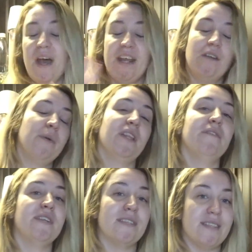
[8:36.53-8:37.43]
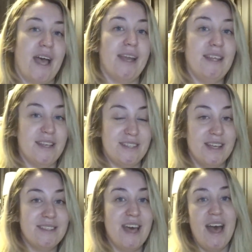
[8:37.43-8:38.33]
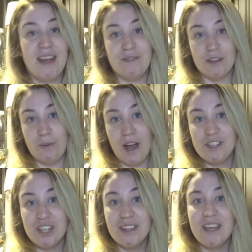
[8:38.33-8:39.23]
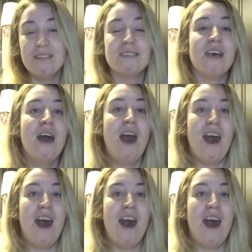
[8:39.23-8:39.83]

But I know we live in a society that does that, and if you're watching this,